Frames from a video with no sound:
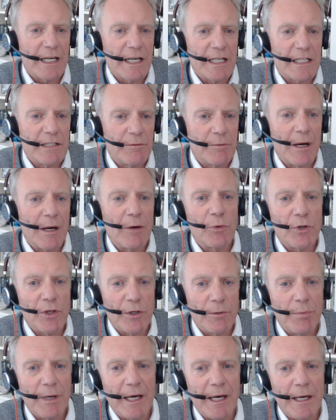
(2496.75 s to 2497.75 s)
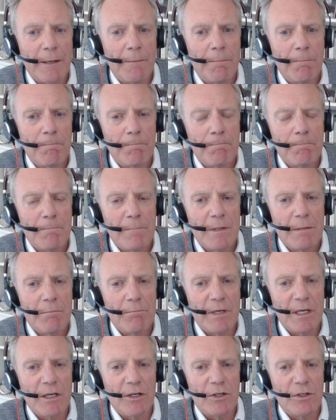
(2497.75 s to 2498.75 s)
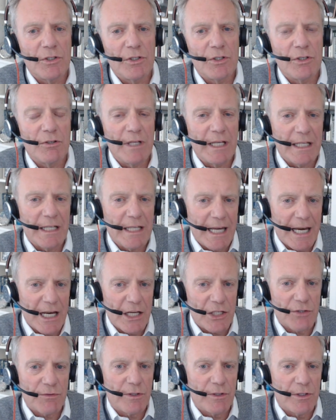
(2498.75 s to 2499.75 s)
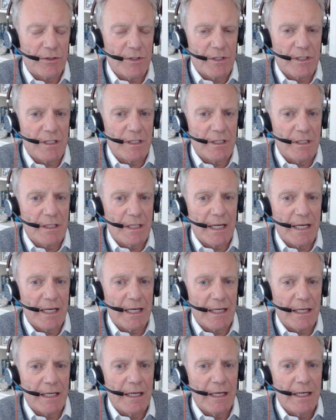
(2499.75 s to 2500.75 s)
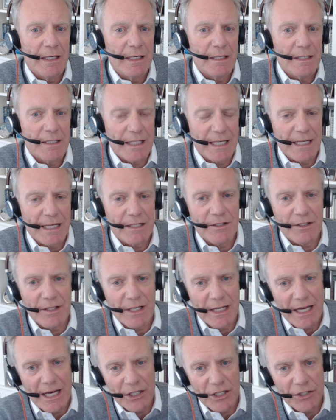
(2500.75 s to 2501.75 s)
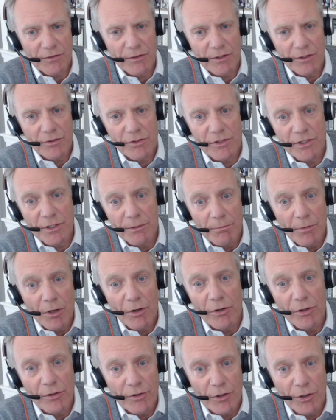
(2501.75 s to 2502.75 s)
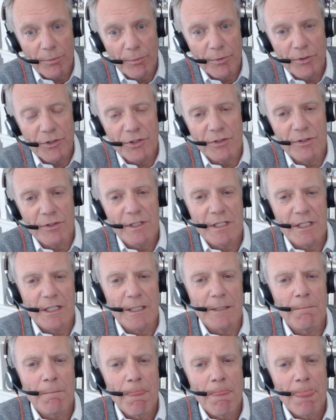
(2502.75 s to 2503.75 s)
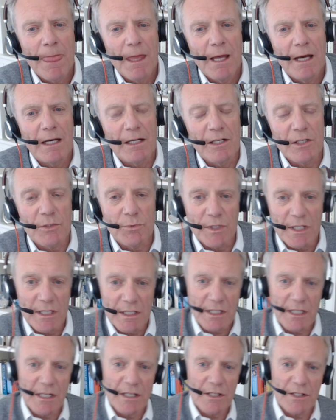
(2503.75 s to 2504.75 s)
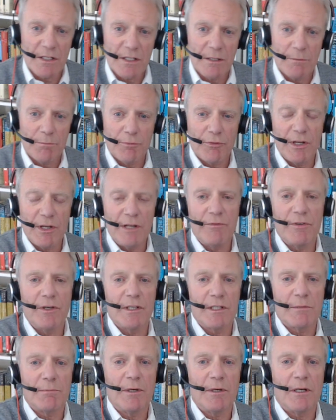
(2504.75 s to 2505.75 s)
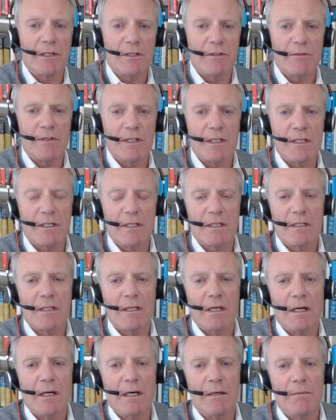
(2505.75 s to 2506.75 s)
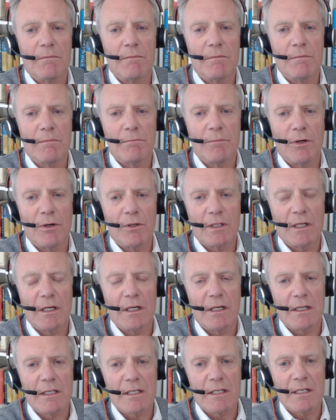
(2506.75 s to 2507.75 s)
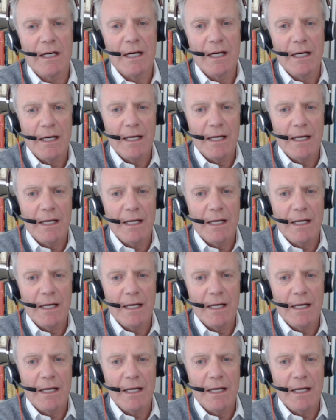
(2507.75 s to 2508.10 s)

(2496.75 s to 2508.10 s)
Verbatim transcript: selective about what you pay yeah, mm-hmm. because yeah. you need cash flows today to get to the cash flows tomorrow, the opportunity. And as we discussed in a previous part of this um, podcast,